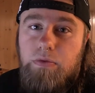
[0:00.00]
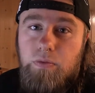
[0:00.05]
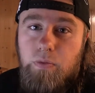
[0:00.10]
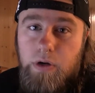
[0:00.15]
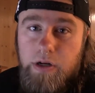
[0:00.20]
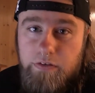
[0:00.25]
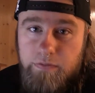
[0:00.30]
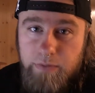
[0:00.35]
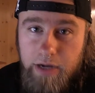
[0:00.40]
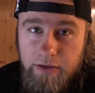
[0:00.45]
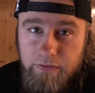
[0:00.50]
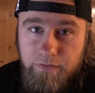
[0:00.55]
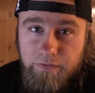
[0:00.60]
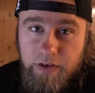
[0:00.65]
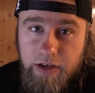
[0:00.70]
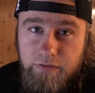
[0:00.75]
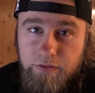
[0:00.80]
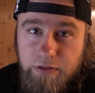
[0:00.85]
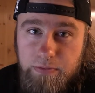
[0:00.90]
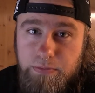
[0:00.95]
one of my
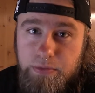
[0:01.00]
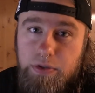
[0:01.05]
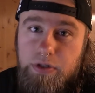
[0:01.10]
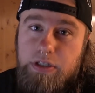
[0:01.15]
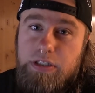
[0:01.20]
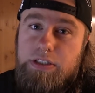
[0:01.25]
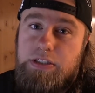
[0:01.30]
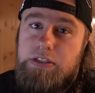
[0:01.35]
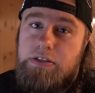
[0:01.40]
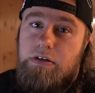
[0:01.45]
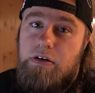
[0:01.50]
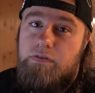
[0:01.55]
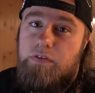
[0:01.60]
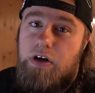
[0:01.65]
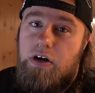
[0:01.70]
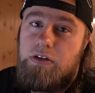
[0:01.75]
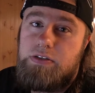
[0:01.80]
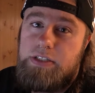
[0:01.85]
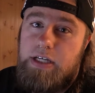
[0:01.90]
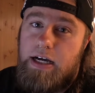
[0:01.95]
favorite books of
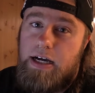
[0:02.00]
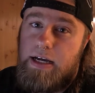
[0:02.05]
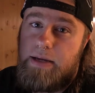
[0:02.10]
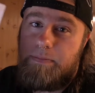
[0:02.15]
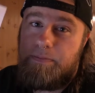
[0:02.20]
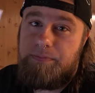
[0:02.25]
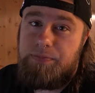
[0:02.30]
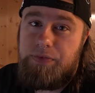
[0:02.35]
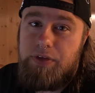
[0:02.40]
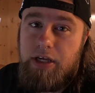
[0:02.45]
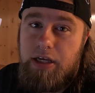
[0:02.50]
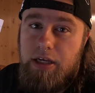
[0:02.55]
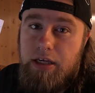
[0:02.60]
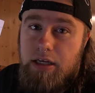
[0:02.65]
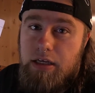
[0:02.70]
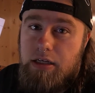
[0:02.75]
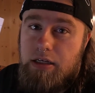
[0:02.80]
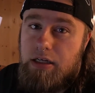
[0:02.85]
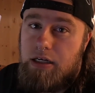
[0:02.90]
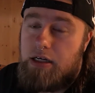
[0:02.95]
all time.
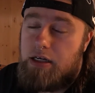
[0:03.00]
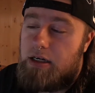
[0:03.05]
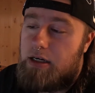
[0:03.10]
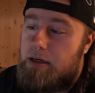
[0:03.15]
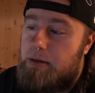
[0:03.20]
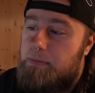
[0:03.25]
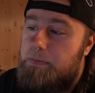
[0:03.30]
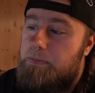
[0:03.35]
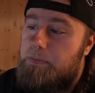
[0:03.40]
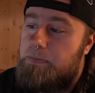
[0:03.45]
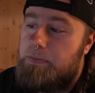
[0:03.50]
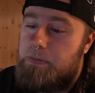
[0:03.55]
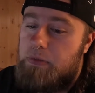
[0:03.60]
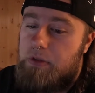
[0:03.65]
I